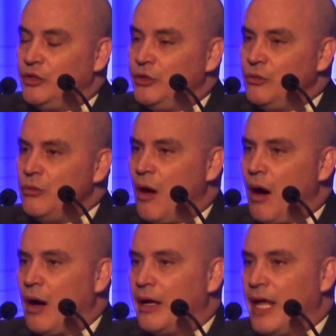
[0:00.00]
you
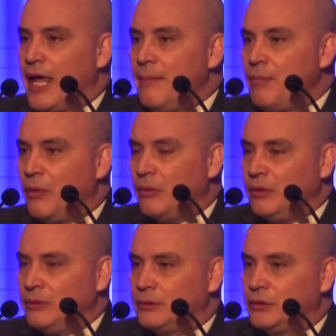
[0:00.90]
are
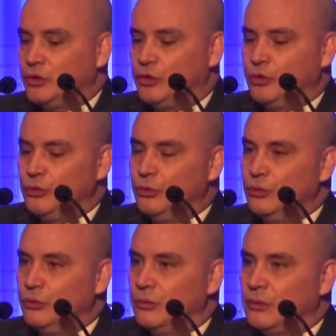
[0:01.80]
able
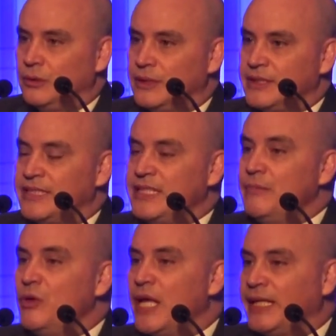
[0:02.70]
to
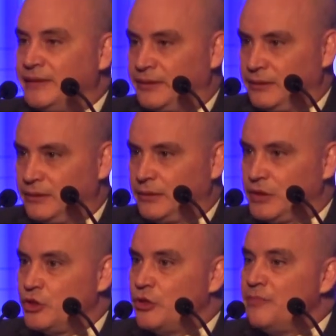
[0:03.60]
simulate
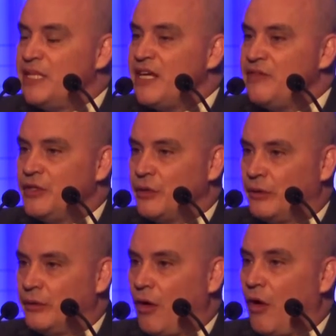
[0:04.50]
the behavior
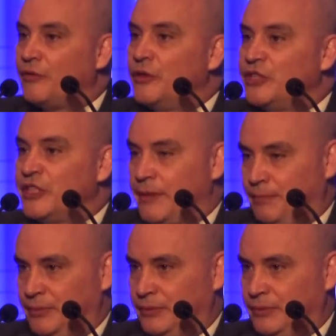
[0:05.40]
of the chip.